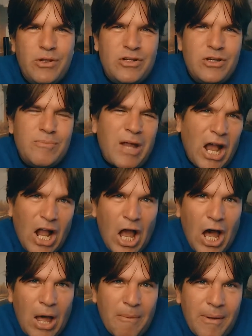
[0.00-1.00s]

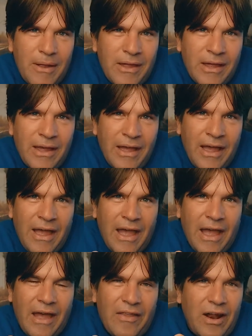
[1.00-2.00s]
youtube.com,
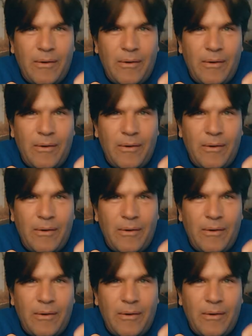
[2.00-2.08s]
and then